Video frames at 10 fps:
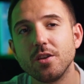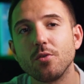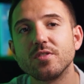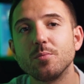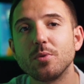
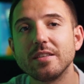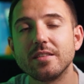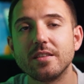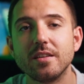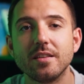of
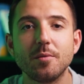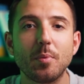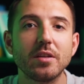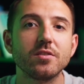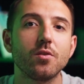simplicity
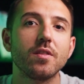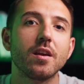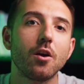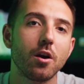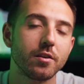depends on the
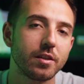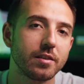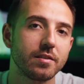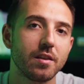context